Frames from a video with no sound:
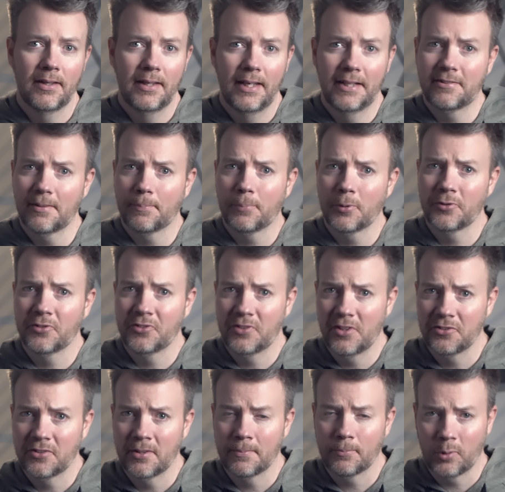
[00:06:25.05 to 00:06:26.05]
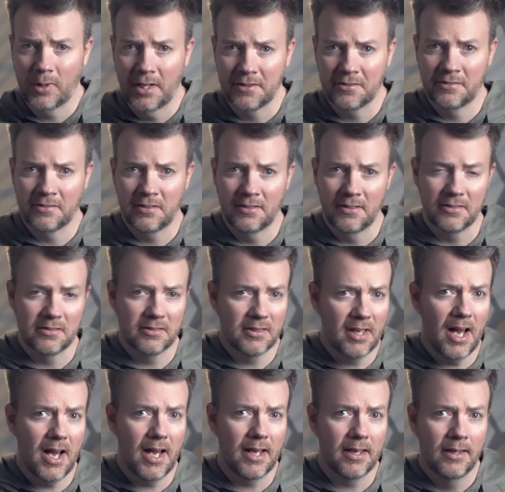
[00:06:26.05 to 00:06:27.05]
It's a persistent presence in the
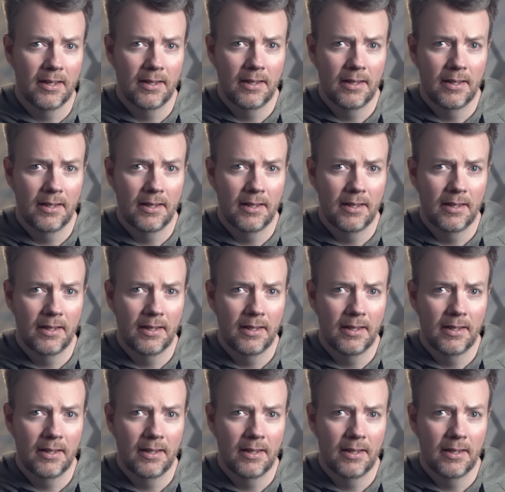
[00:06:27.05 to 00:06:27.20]
sky,